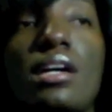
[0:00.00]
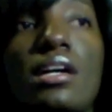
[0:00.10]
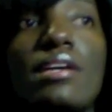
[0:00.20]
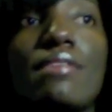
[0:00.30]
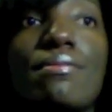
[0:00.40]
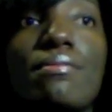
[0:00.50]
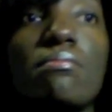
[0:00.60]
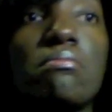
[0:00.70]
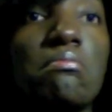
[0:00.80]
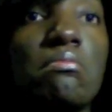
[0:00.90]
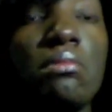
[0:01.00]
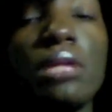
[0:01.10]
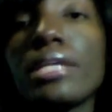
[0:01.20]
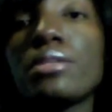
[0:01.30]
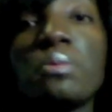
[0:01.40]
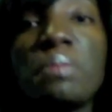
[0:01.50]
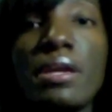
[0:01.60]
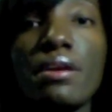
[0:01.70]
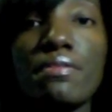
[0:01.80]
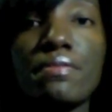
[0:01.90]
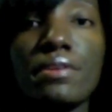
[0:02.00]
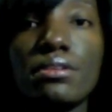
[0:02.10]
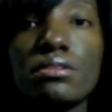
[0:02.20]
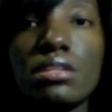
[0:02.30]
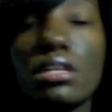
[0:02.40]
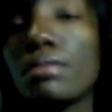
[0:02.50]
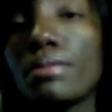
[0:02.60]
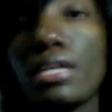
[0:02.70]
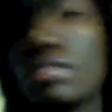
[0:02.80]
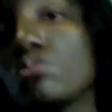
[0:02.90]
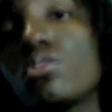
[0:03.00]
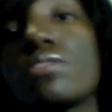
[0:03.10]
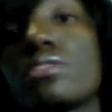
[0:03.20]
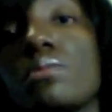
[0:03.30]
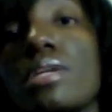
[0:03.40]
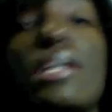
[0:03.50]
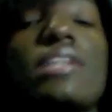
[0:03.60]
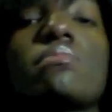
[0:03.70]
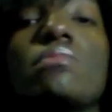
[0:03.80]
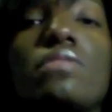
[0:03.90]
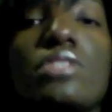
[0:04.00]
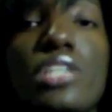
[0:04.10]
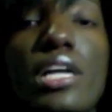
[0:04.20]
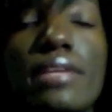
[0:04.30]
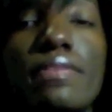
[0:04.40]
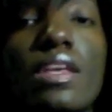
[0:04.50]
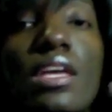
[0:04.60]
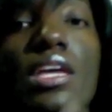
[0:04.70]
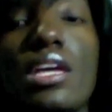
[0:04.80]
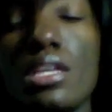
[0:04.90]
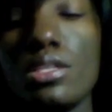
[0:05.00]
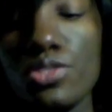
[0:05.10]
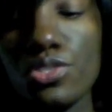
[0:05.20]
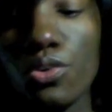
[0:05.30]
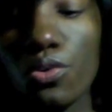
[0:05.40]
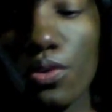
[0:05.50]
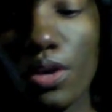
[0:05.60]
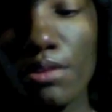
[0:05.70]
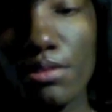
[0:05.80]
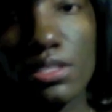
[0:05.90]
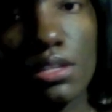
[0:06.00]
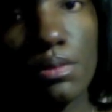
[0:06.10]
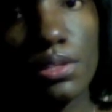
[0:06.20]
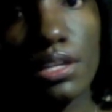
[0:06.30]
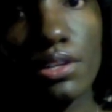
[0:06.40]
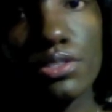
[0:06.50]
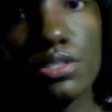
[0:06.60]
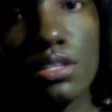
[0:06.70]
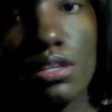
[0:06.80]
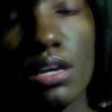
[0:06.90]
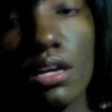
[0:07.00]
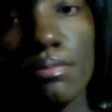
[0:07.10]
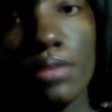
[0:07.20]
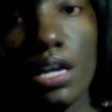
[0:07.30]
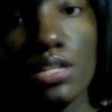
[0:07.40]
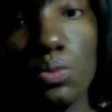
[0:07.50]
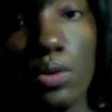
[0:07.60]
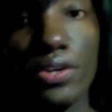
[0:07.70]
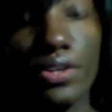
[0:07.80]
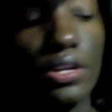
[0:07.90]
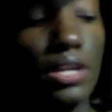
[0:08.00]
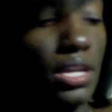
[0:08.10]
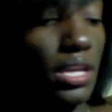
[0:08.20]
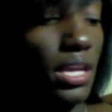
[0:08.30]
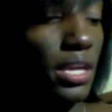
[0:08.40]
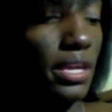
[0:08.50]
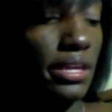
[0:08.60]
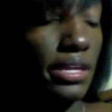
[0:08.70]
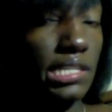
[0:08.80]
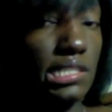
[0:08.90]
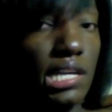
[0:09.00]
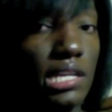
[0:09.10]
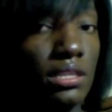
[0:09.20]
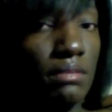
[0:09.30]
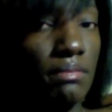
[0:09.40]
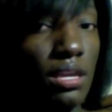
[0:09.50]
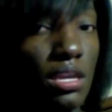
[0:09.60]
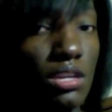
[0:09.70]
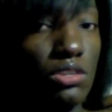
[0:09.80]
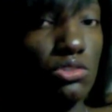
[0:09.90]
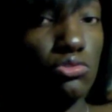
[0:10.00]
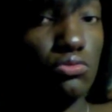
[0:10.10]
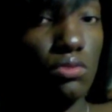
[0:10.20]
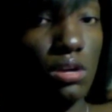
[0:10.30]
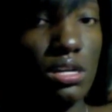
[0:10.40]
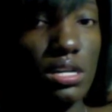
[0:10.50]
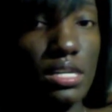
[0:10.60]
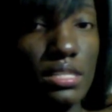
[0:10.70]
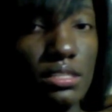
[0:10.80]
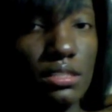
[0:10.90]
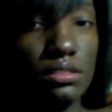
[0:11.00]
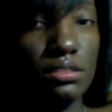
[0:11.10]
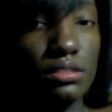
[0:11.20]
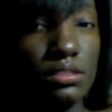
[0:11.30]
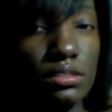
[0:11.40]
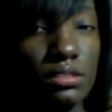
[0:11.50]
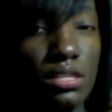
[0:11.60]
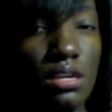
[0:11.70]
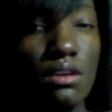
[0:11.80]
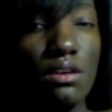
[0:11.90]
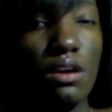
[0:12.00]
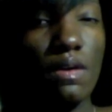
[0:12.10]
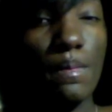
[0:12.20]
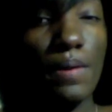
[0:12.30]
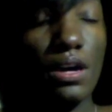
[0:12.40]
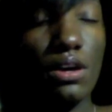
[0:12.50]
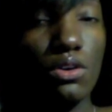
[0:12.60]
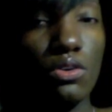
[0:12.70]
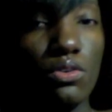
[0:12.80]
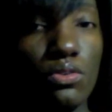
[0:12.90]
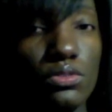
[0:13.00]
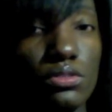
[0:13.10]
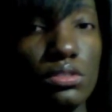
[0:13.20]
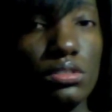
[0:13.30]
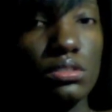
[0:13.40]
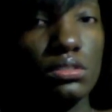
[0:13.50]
I like the way my hair feels. It has more of a swing, it has more of a shine, and so I rinse out with the ice water, and I let my hair dry till about